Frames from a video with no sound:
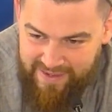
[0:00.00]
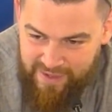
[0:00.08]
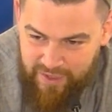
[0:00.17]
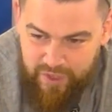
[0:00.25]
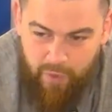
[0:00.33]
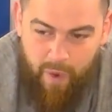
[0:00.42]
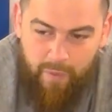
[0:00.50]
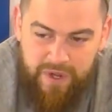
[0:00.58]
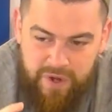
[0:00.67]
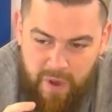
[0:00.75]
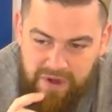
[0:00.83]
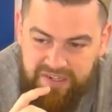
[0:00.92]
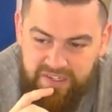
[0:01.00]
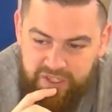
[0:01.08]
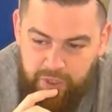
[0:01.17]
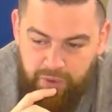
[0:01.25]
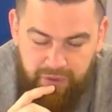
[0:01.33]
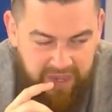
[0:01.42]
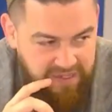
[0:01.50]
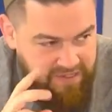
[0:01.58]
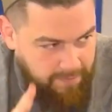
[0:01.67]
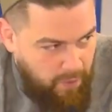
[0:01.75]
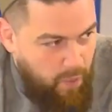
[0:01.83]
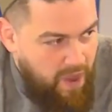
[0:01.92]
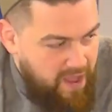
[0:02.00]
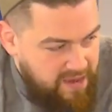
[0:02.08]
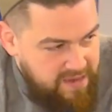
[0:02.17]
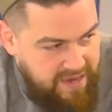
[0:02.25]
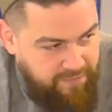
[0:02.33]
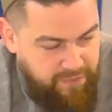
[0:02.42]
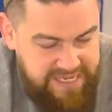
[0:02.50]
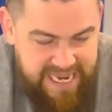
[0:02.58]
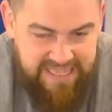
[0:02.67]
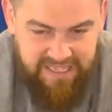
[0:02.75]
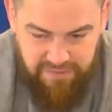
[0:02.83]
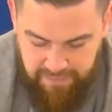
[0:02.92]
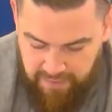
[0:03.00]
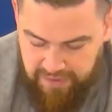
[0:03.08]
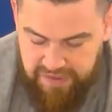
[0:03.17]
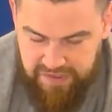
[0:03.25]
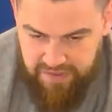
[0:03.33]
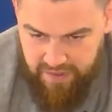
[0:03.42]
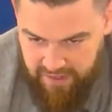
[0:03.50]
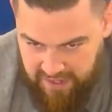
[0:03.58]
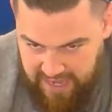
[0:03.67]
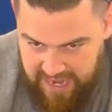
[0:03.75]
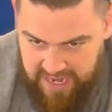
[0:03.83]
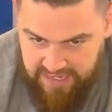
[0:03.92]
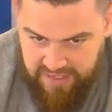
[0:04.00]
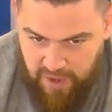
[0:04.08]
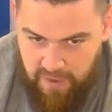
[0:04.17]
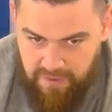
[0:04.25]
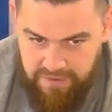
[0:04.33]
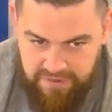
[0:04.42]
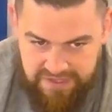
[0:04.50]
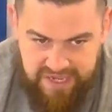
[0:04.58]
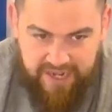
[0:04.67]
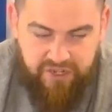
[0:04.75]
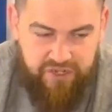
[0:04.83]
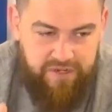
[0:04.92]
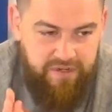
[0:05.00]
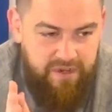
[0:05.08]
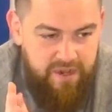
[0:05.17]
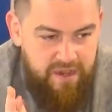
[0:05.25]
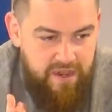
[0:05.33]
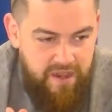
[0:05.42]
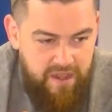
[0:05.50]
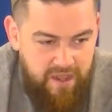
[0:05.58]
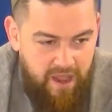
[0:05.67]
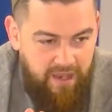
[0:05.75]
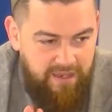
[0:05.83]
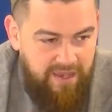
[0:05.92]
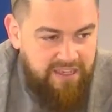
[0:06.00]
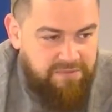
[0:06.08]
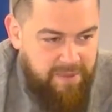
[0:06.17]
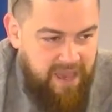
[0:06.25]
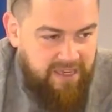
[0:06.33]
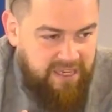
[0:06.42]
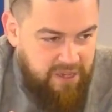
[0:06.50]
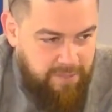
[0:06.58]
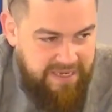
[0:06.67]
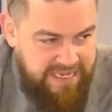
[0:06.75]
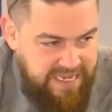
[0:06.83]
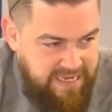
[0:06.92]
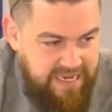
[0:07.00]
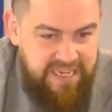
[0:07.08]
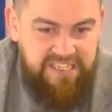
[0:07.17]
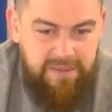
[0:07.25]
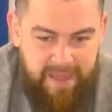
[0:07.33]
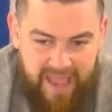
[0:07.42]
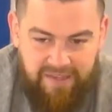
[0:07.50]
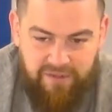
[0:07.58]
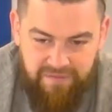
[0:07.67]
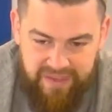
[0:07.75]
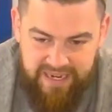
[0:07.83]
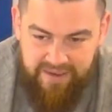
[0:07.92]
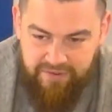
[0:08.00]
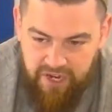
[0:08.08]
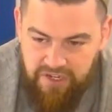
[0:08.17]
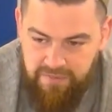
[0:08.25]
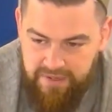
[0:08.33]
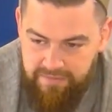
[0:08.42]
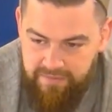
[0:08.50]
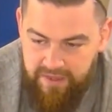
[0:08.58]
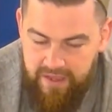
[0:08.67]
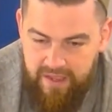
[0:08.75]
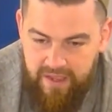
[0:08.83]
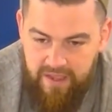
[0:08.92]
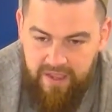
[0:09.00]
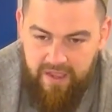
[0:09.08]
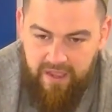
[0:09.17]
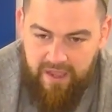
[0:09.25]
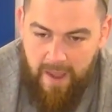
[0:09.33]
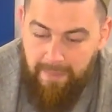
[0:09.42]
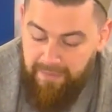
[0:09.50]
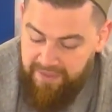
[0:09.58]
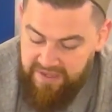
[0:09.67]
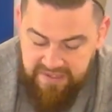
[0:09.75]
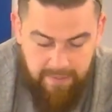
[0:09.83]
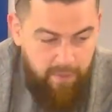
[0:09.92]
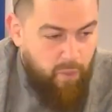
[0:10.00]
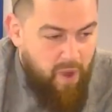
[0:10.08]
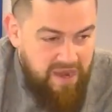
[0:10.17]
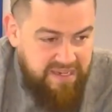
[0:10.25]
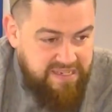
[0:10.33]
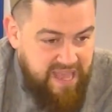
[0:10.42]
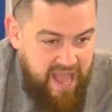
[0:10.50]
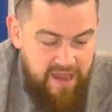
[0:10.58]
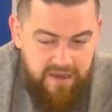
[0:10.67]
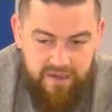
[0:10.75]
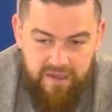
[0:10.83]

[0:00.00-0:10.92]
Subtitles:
So what we notice is two things. Number one, if we take this verse in its own section, Allah is Malik Yawm al-Din. He is the master of the day of judgment. Couple things. Number one is that